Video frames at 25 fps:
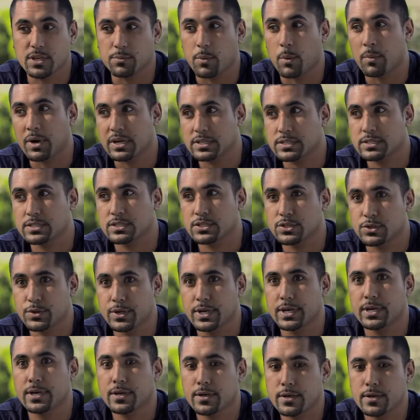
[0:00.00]
my master's
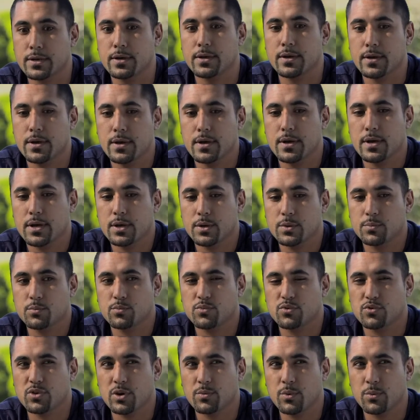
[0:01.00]
degree,
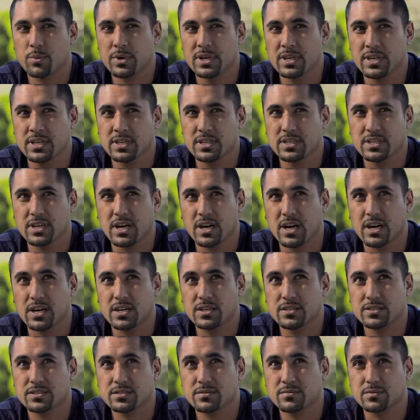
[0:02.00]
probably
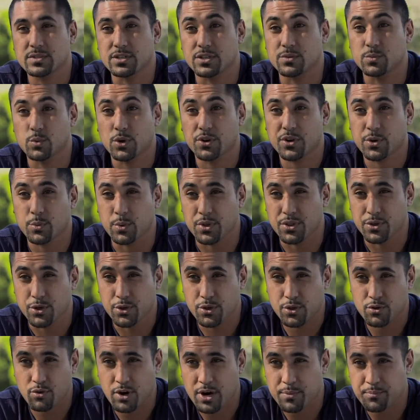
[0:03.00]
working with
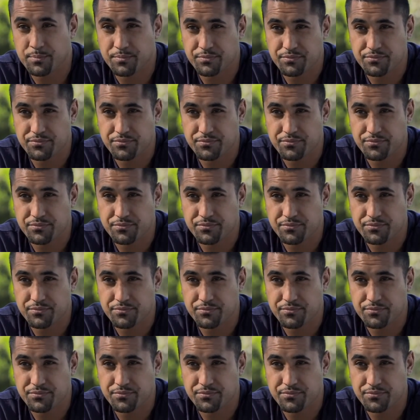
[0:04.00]
youth crime.